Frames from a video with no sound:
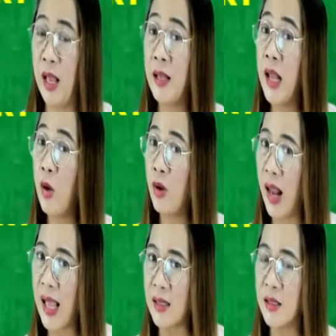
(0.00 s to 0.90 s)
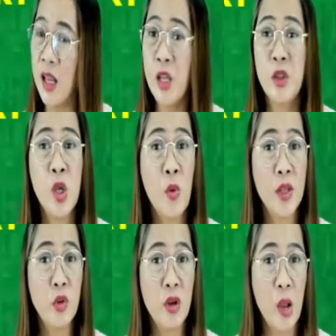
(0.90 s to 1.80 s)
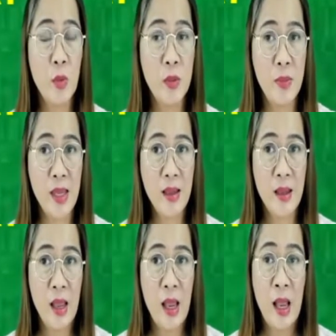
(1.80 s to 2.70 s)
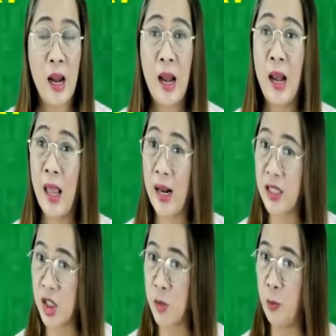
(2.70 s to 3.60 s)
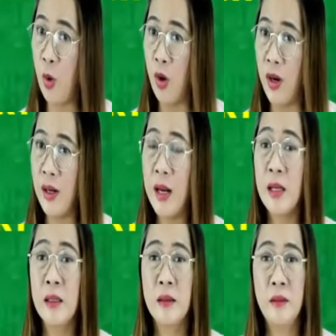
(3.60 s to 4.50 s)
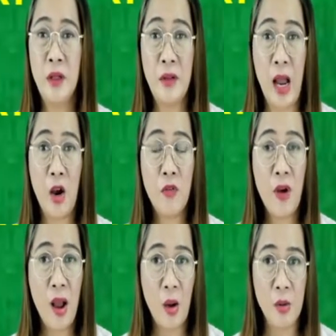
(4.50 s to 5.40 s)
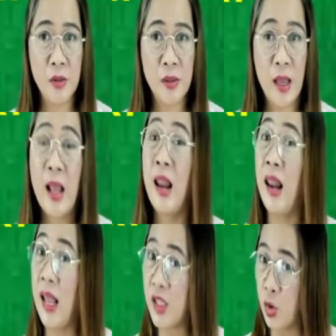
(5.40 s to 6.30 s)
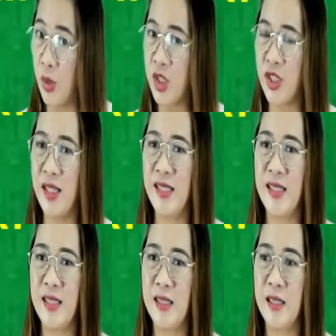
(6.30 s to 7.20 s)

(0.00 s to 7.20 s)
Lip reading: Now, class, do you want to come with me? Let us explore the rock of house. Let's watch this.